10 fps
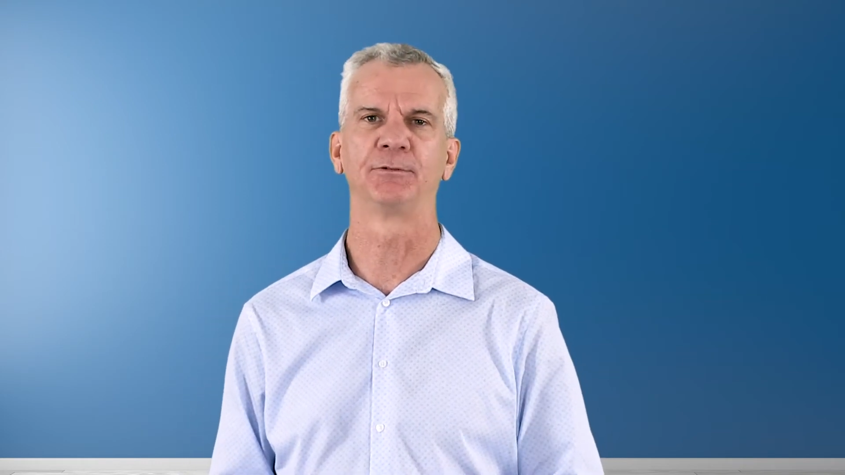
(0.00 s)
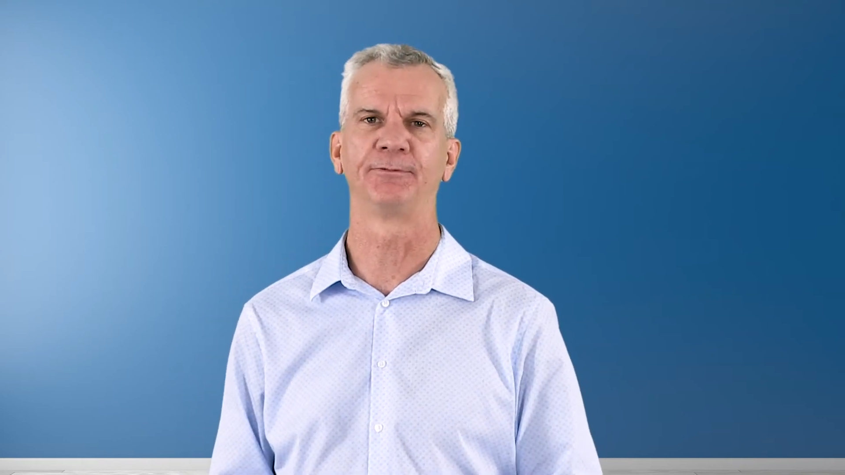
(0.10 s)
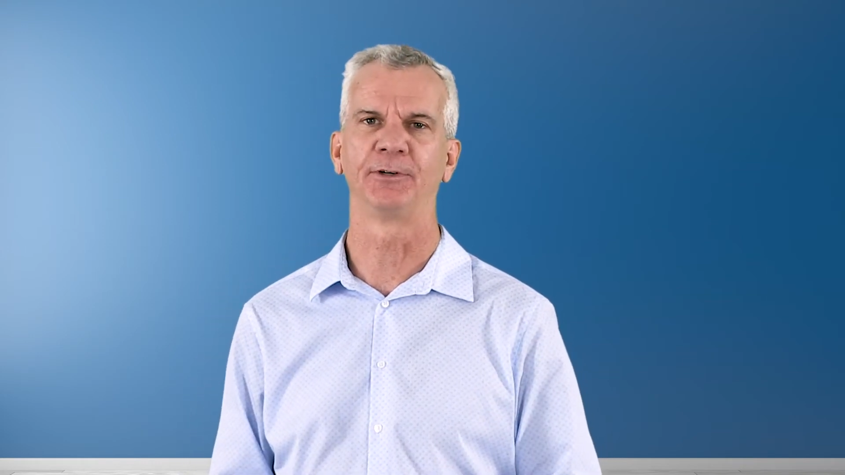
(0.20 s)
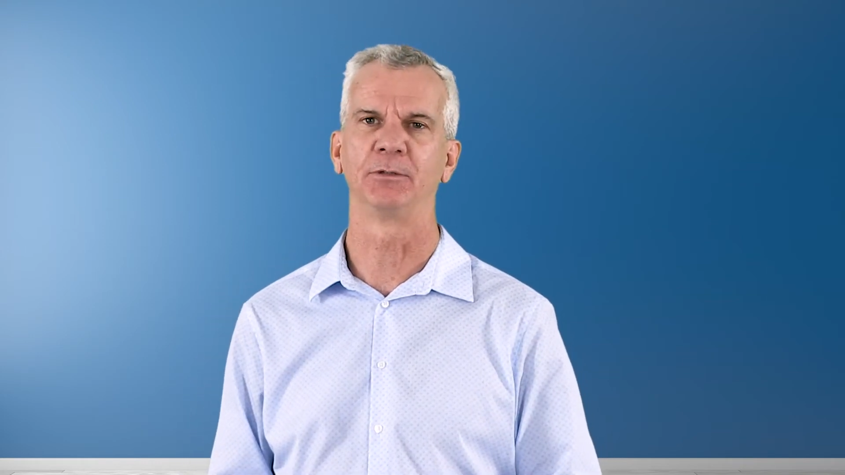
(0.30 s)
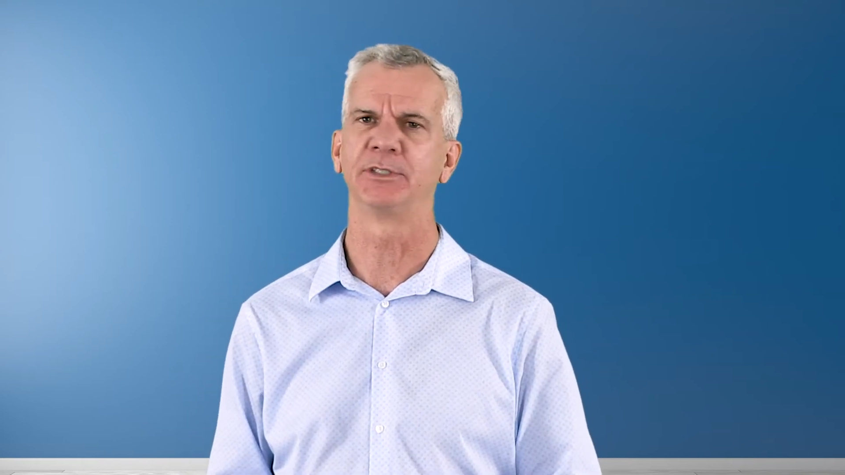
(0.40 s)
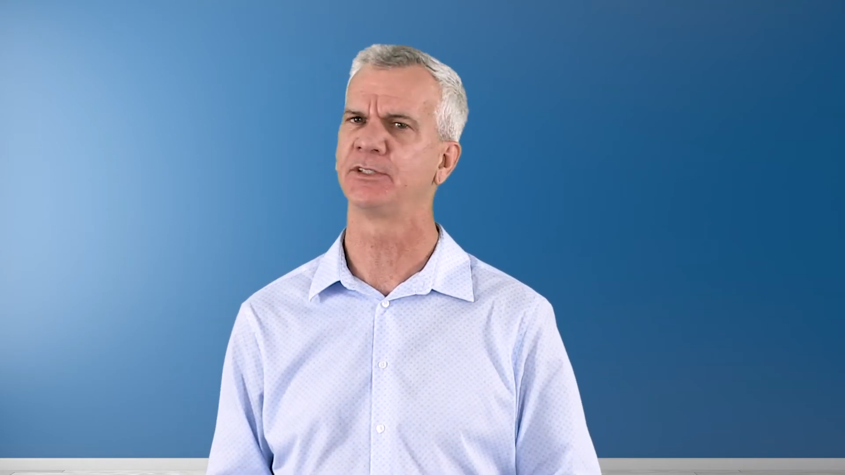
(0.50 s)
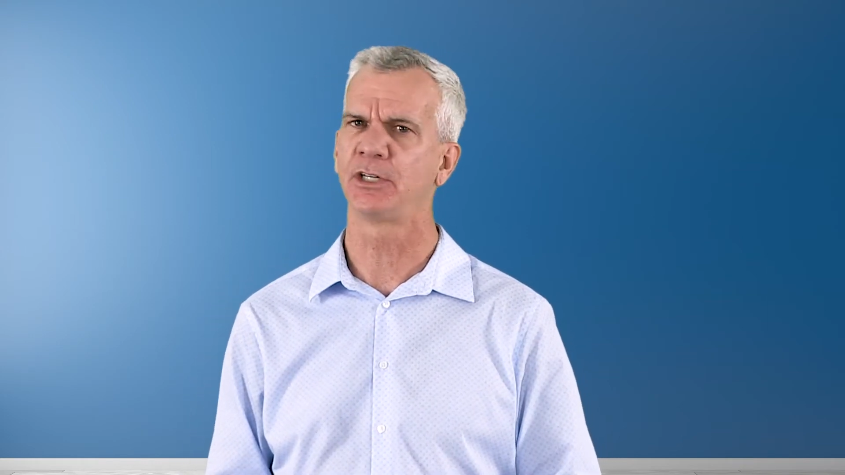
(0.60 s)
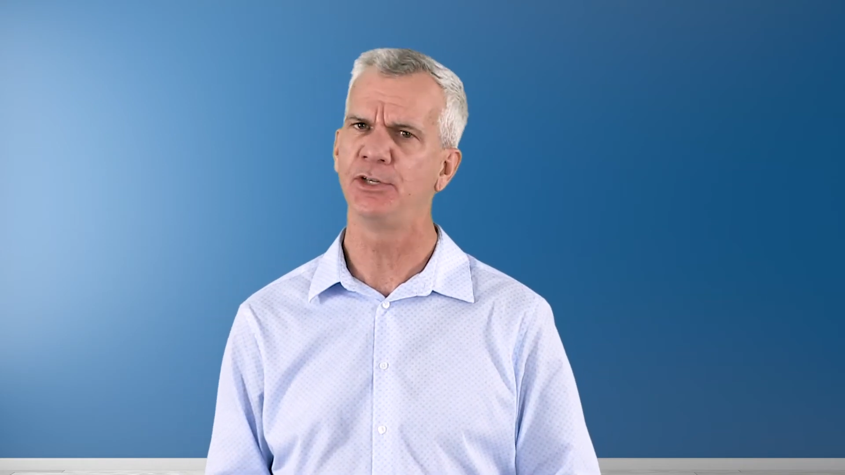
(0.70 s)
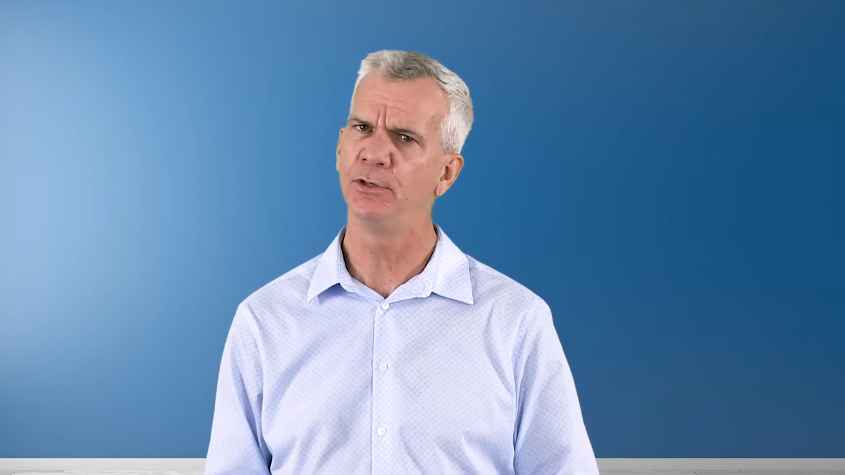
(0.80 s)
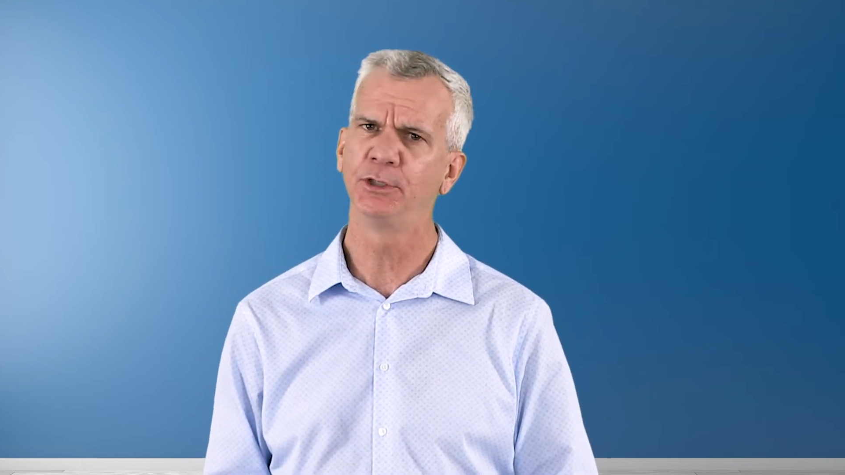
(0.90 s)
firms is a
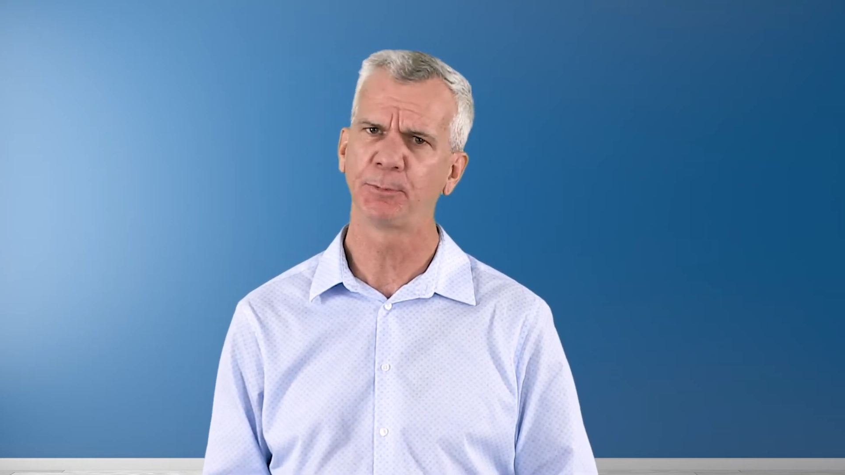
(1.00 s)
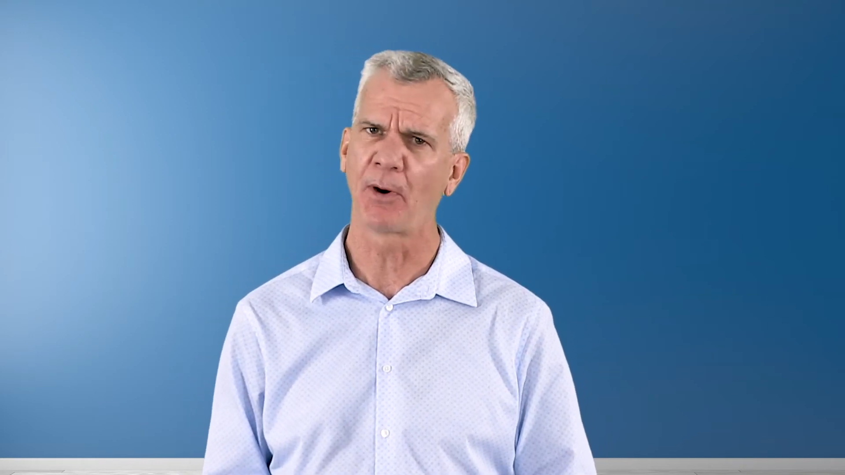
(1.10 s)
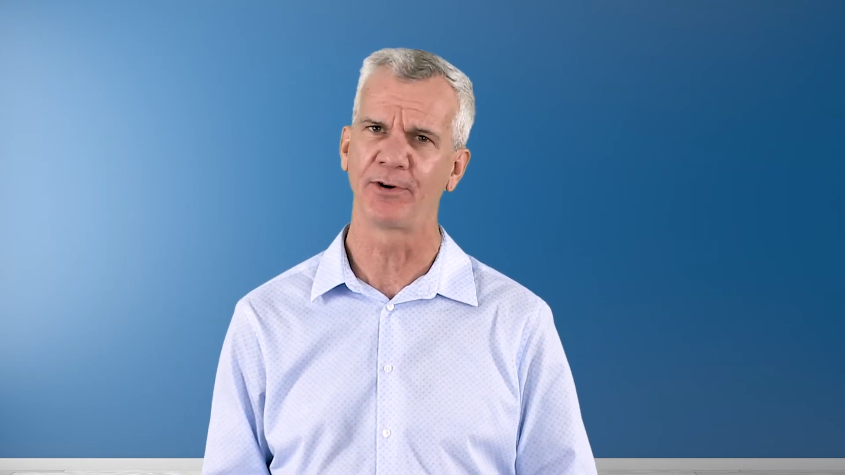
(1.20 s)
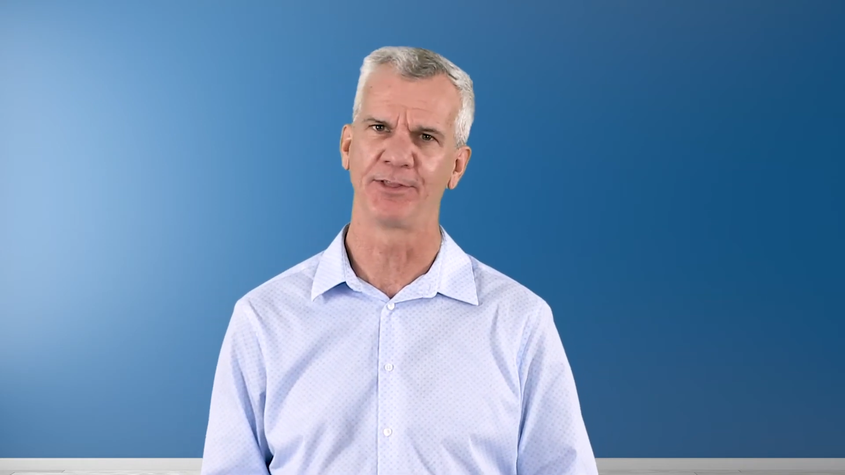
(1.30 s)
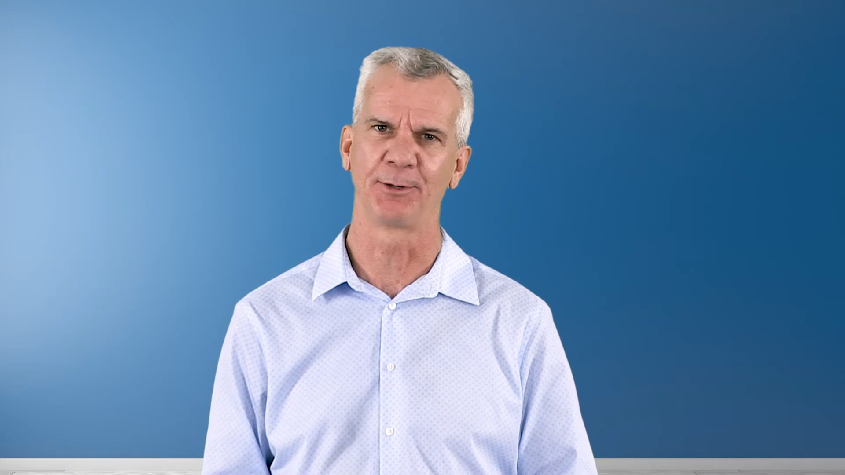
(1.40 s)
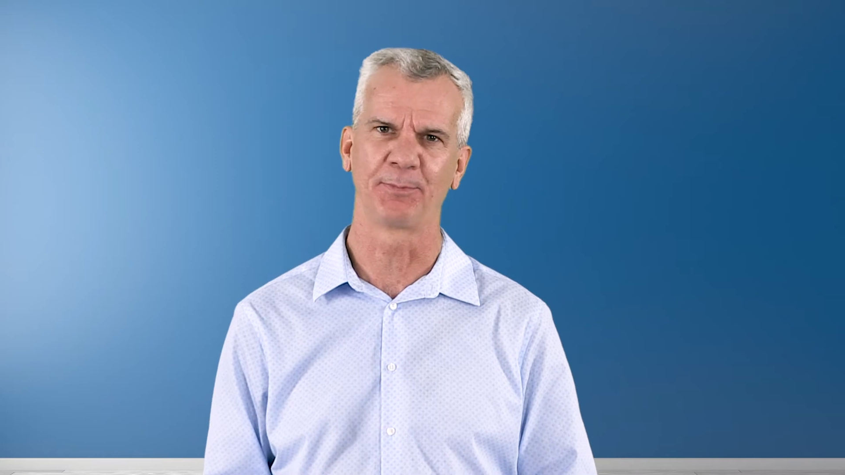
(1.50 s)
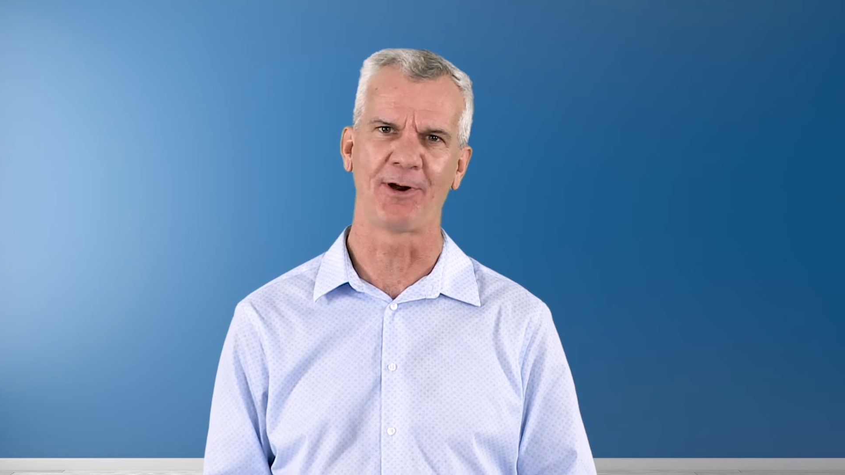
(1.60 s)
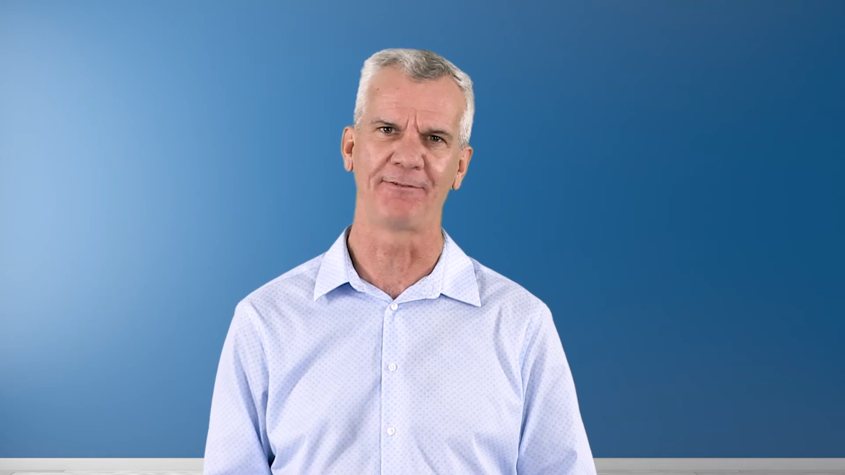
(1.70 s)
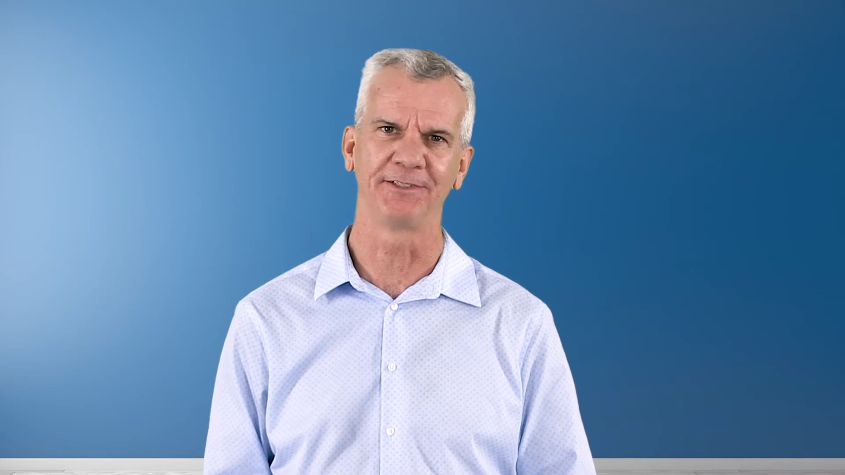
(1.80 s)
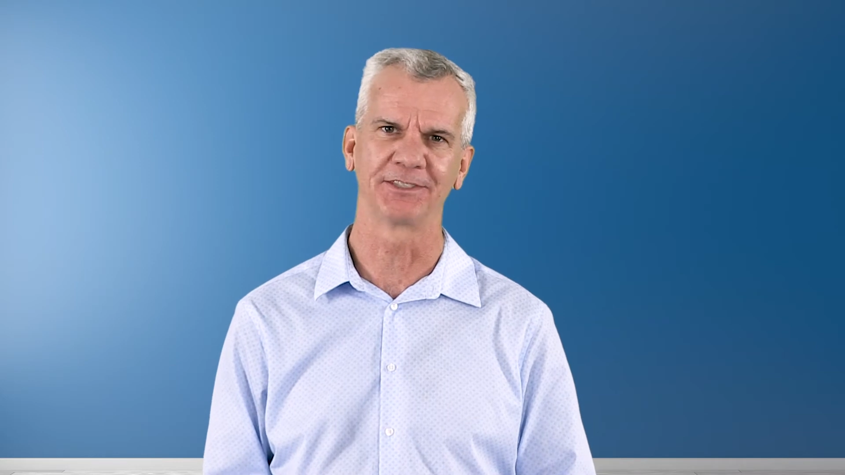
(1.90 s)
huge part of their
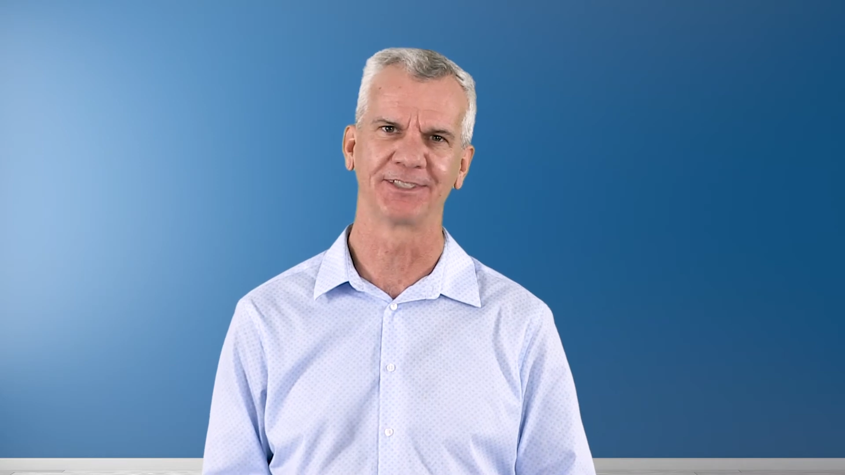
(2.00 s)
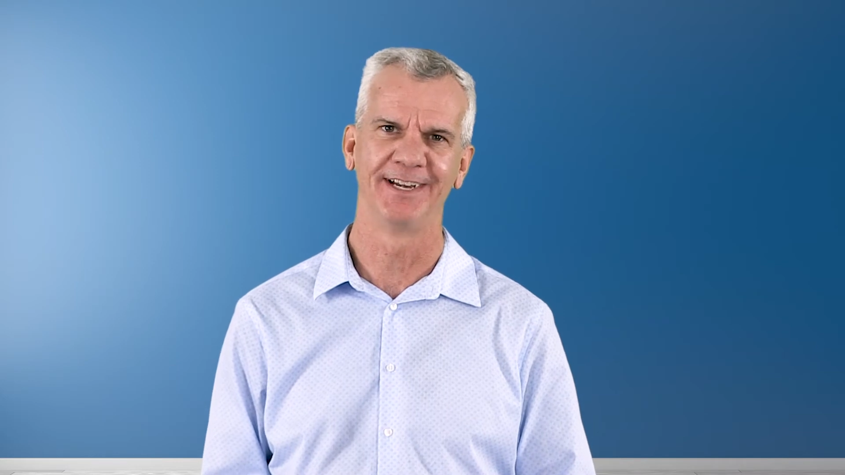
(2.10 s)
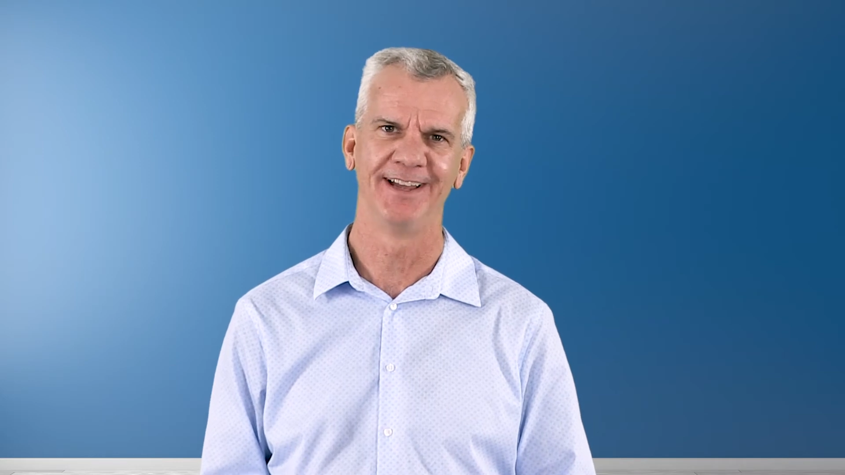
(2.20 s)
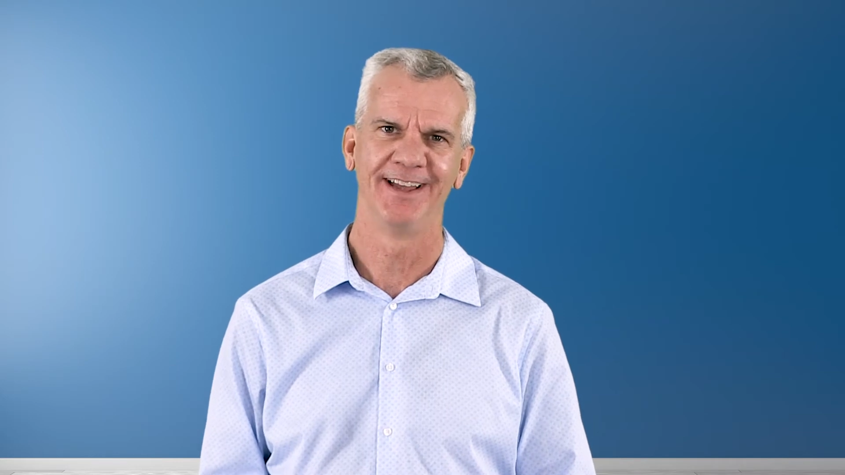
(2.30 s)
profits.